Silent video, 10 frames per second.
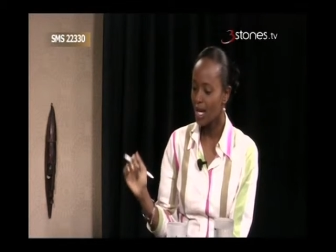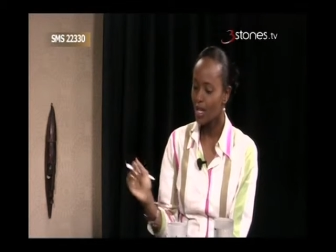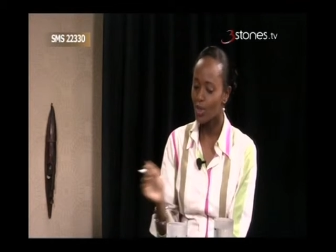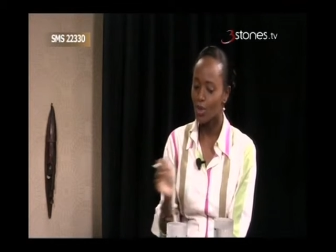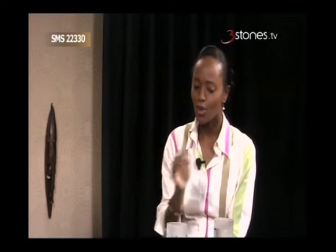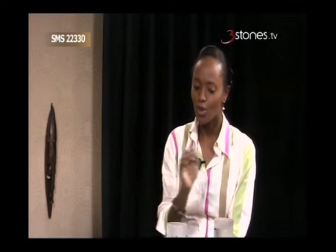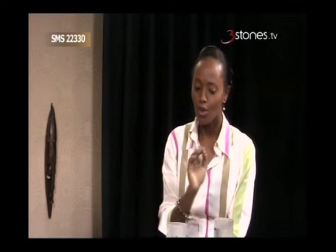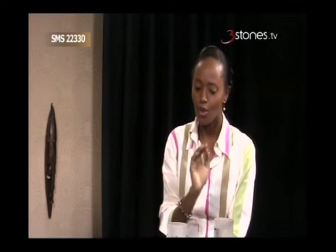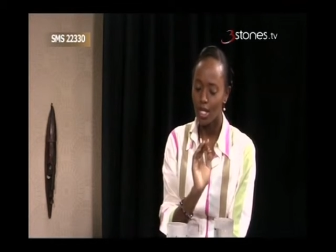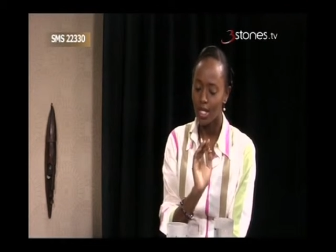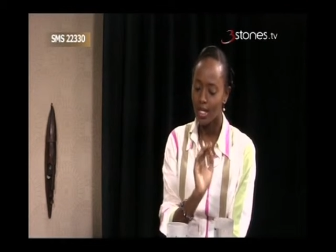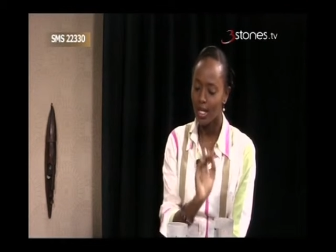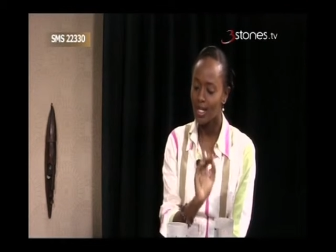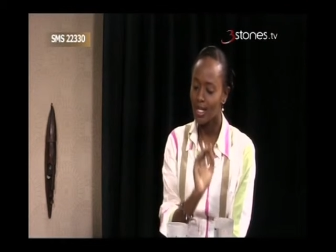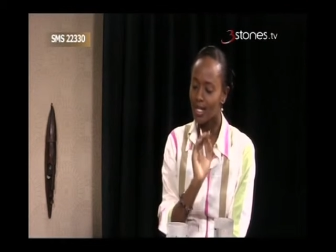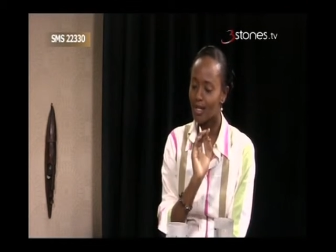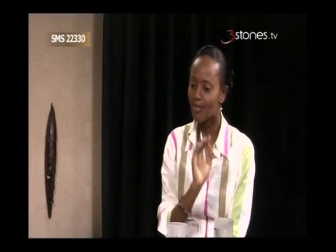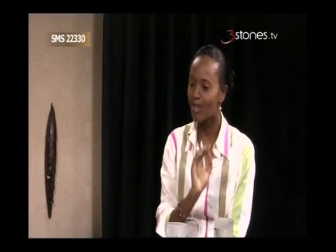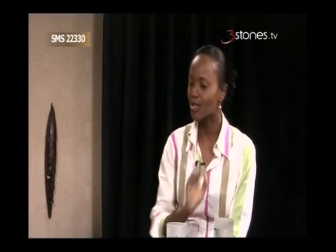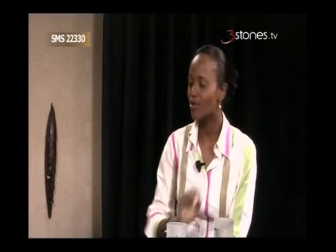So he says his
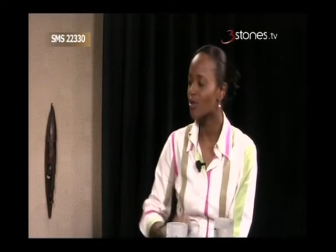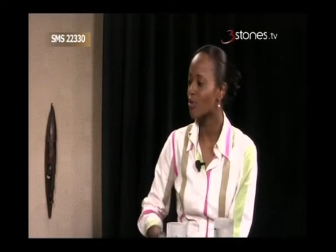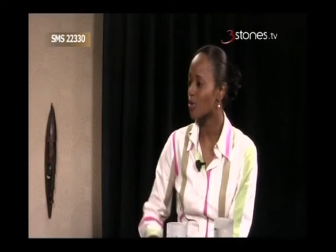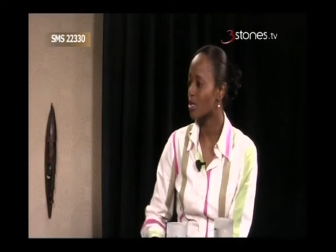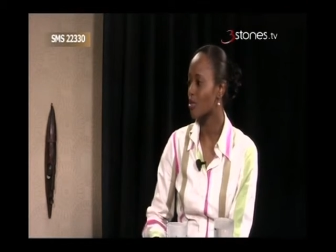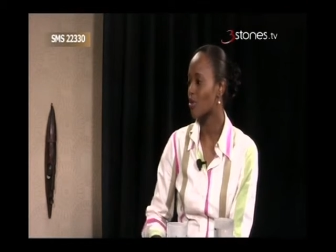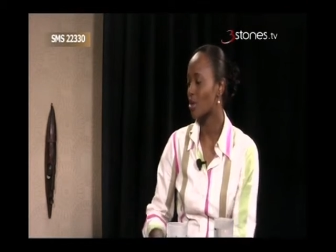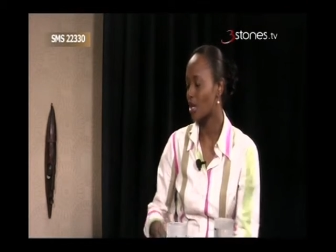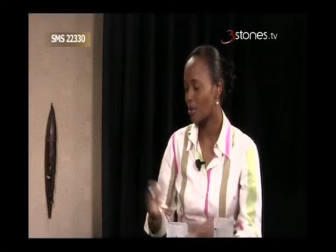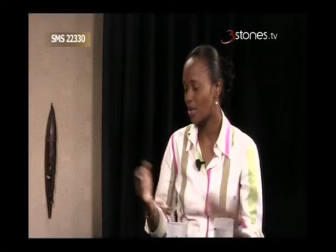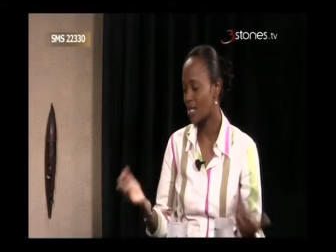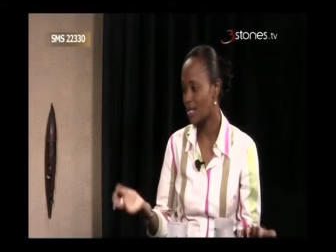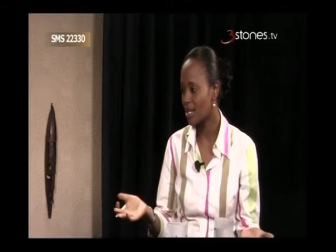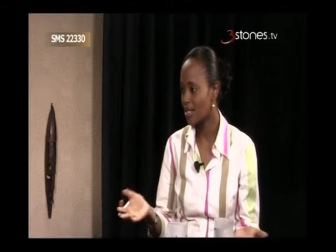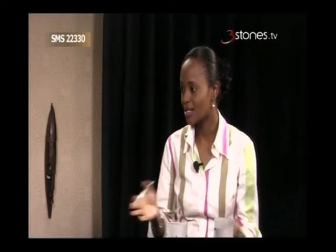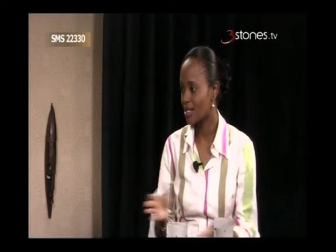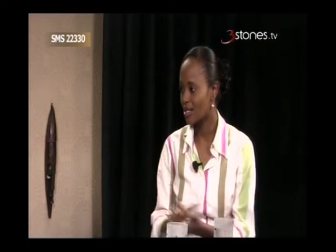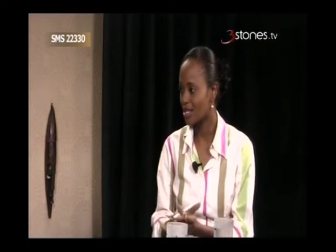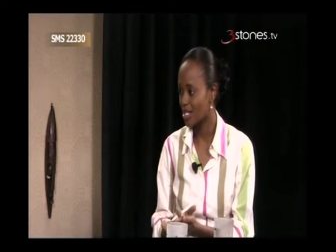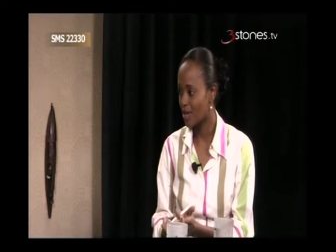first thought was, okay, my son is
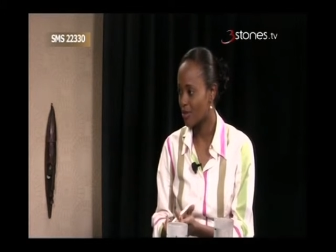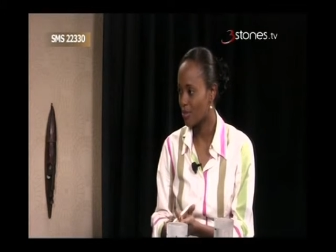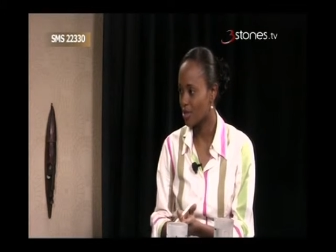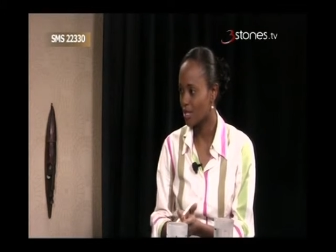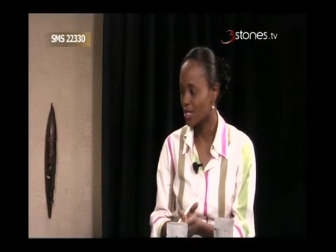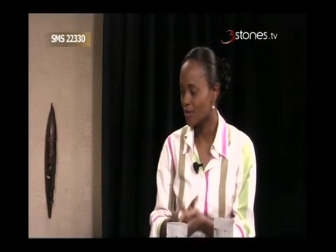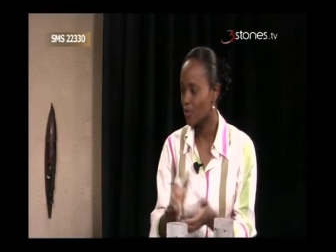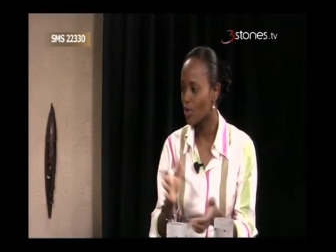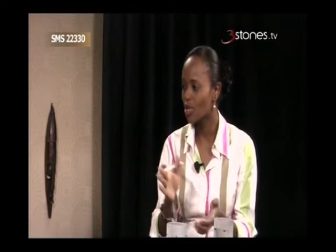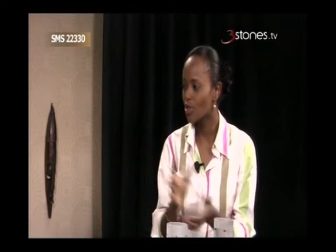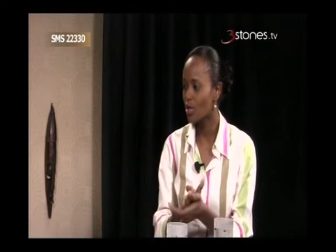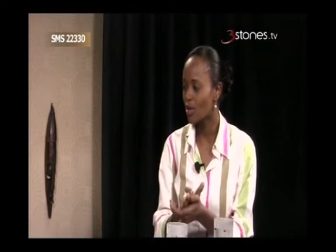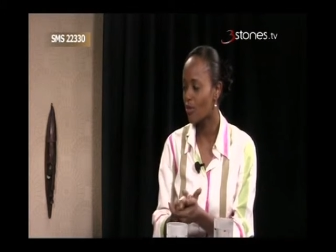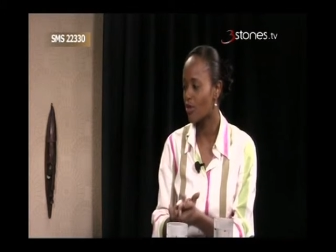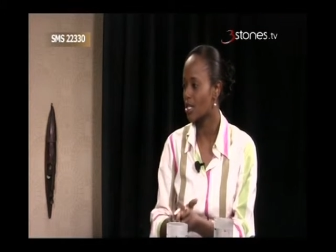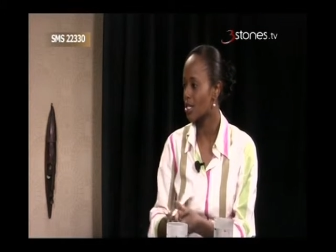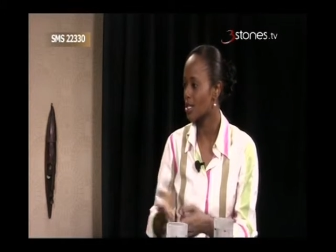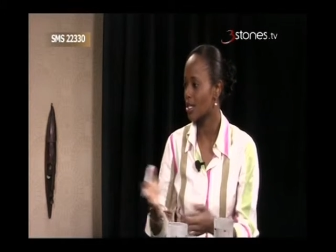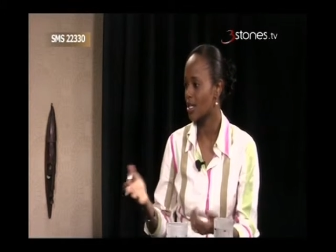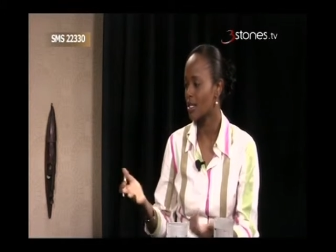HIV positive. So he took him for a test, and